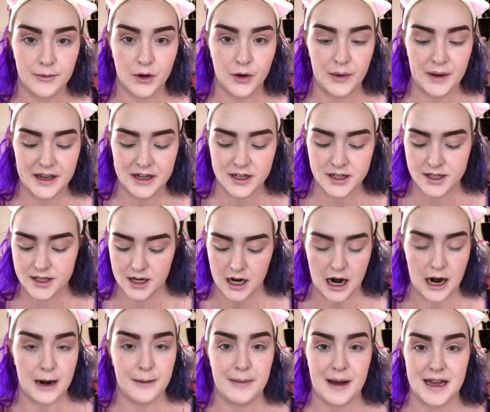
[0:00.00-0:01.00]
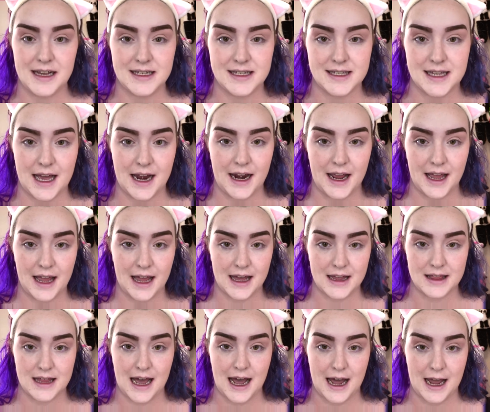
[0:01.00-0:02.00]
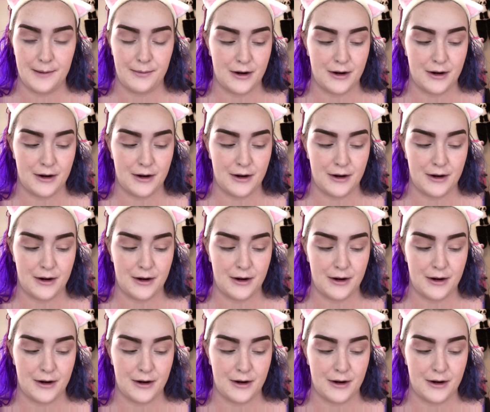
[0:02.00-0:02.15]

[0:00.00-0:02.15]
I'm going to start by setting the eye